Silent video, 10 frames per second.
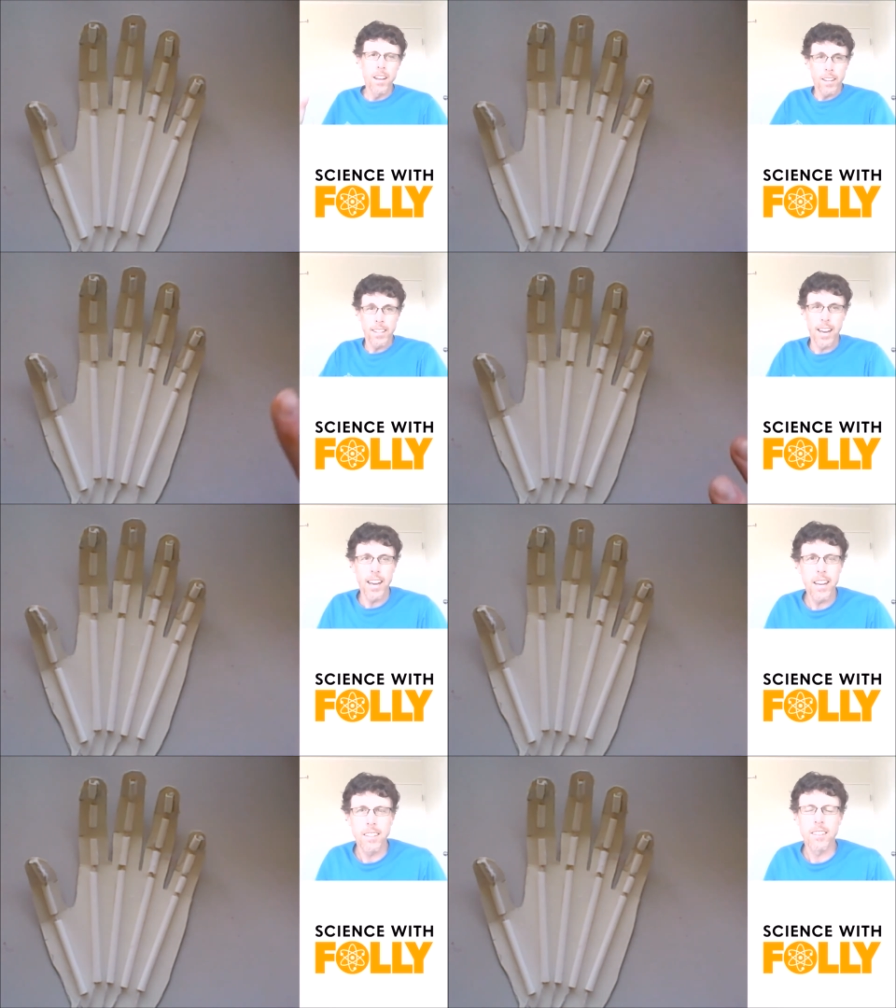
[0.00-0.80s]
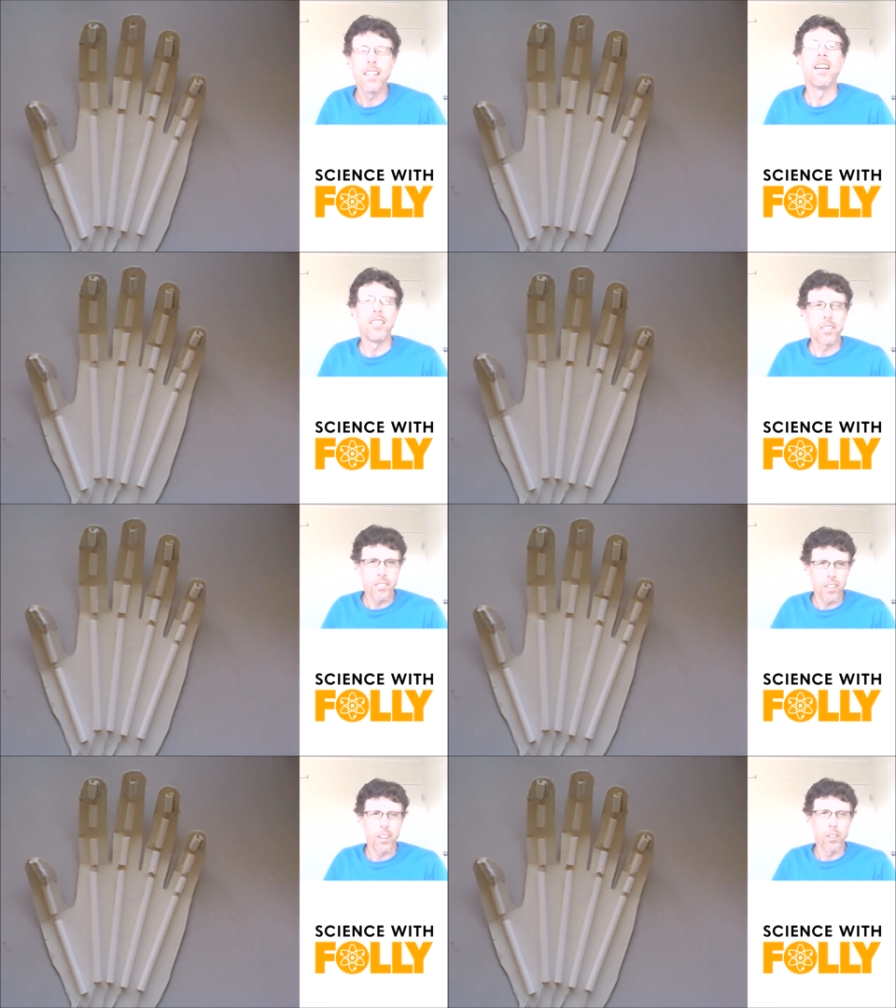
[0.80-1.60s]
In your hand,
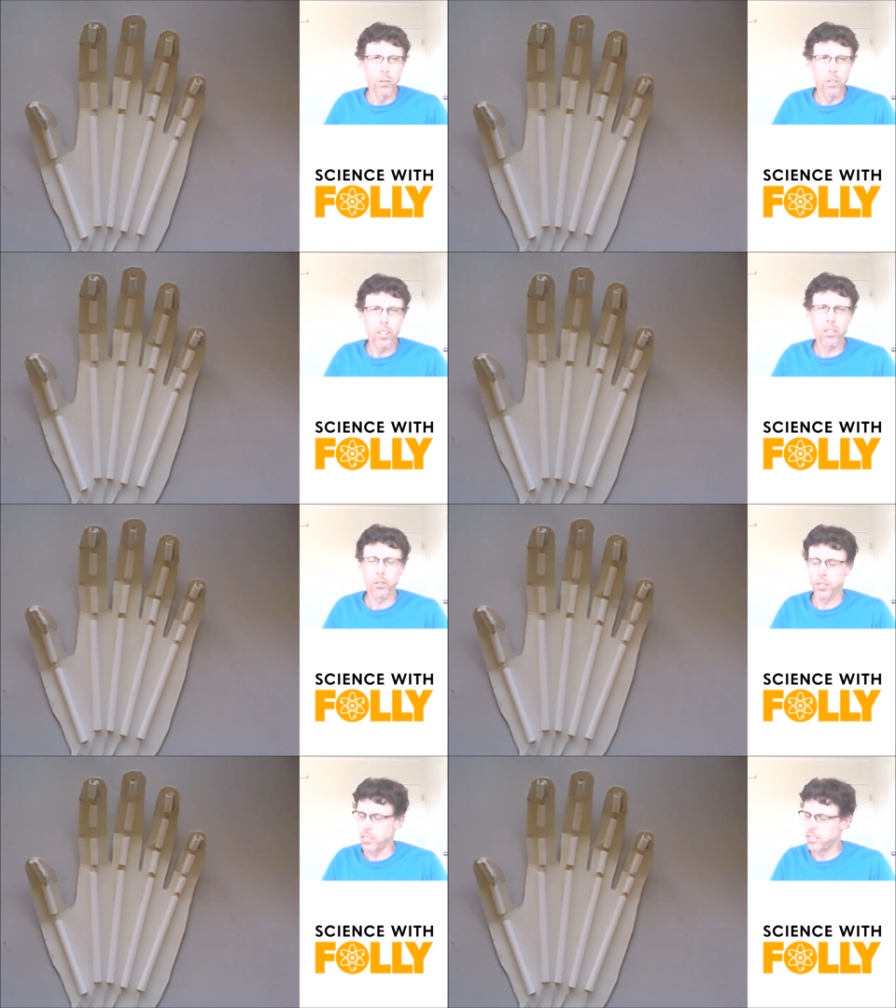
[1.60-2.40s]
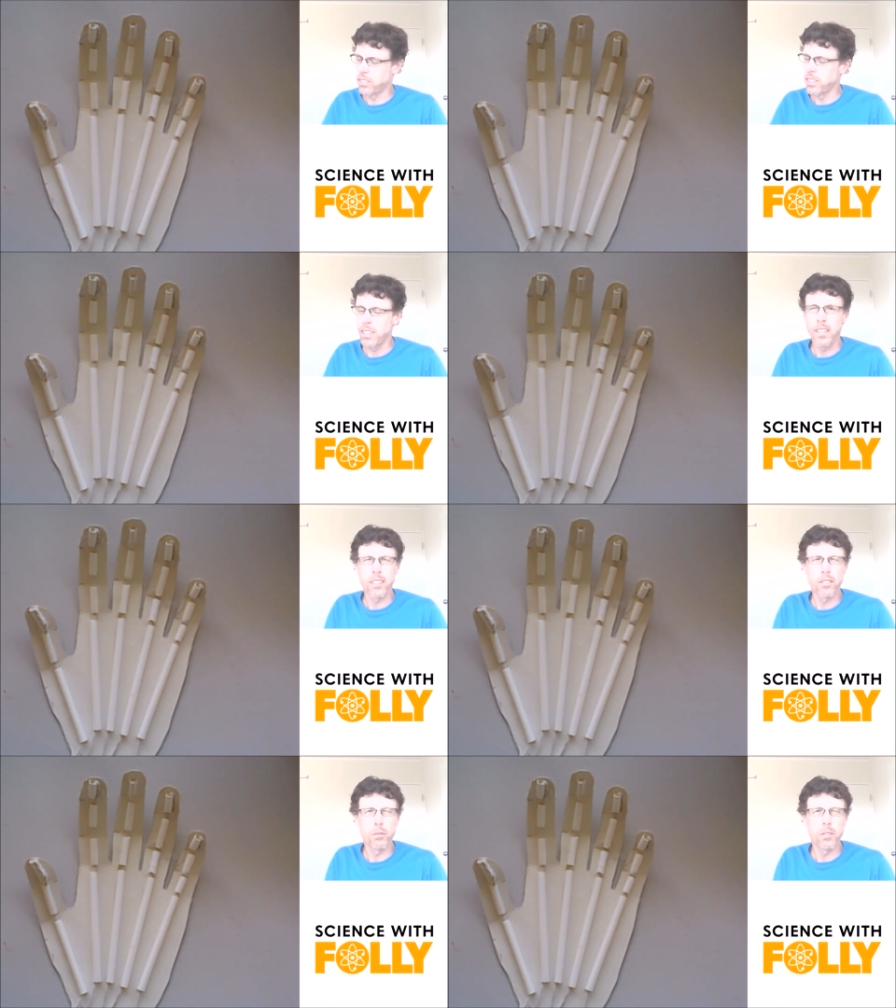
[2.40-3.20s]
you've got a whole lot of joints, and
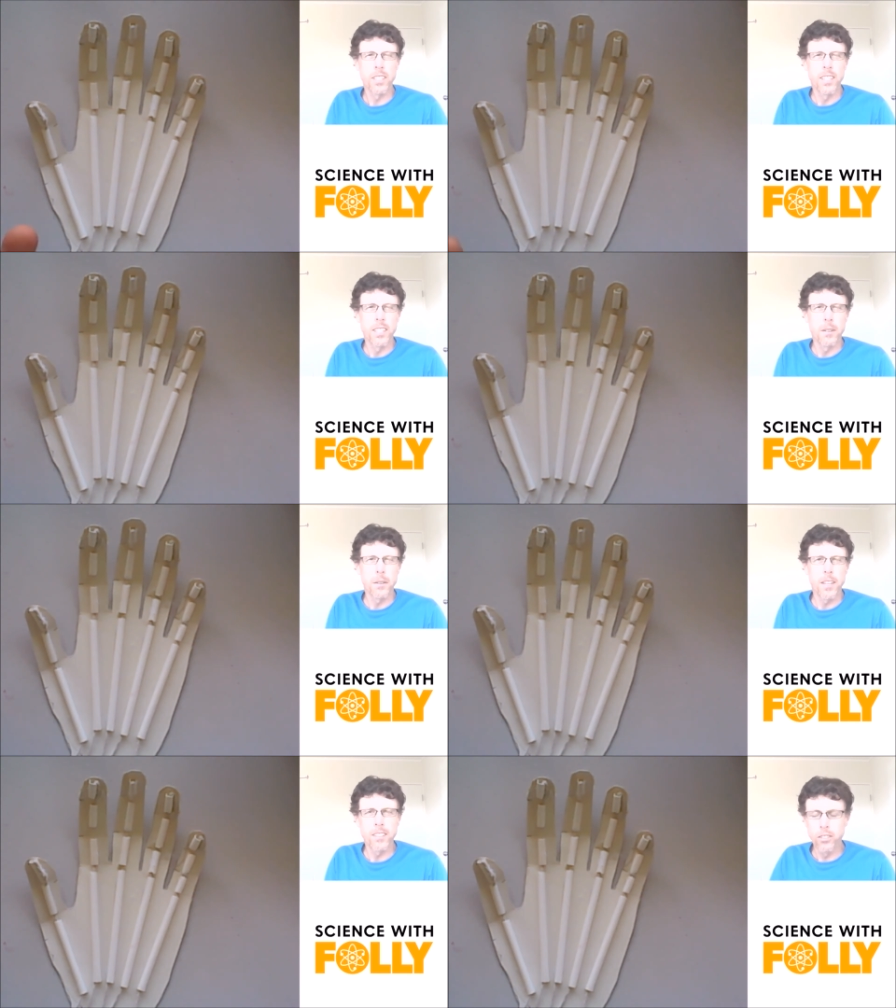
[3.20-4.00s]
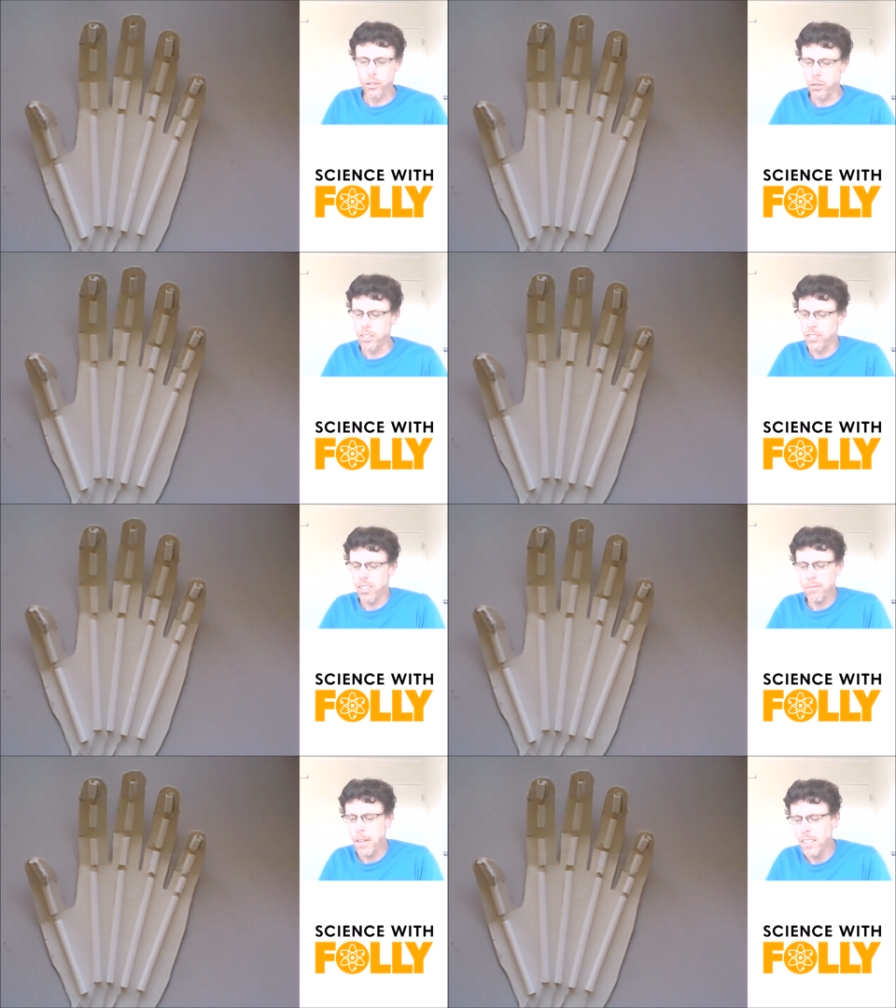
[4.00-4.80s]
they're all hinge joints.
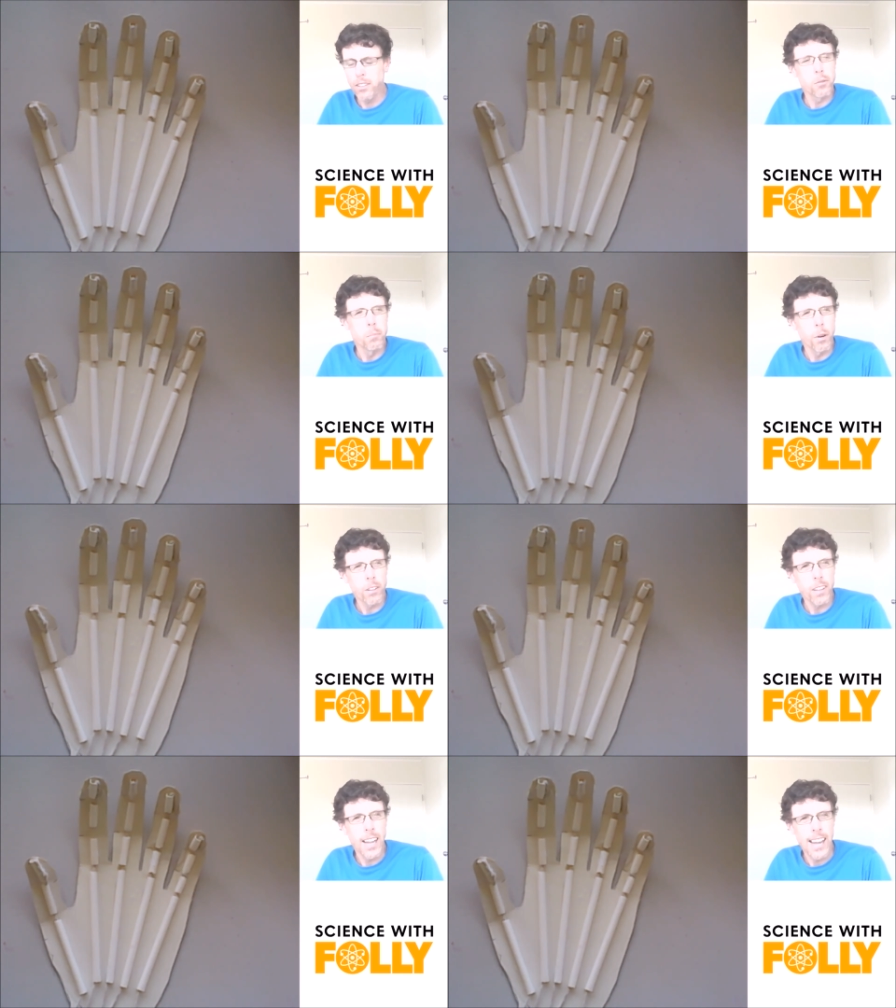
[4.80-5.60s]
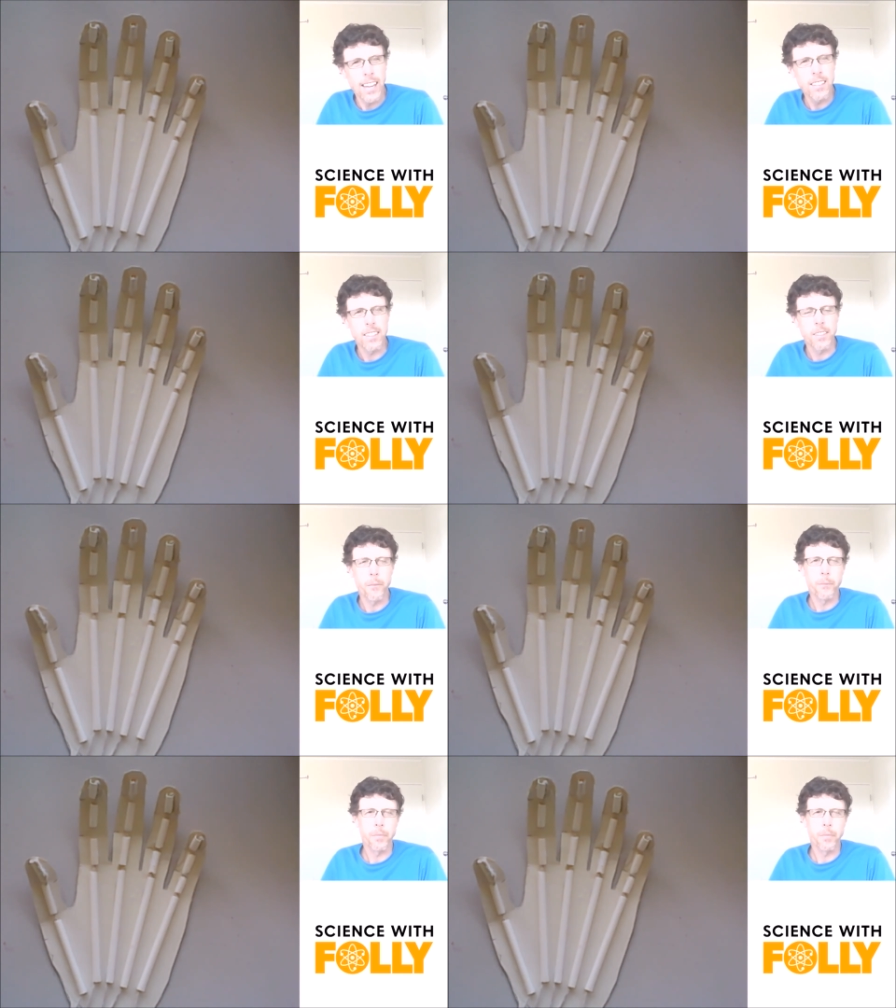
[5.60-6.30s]
And I've made a little model hand here.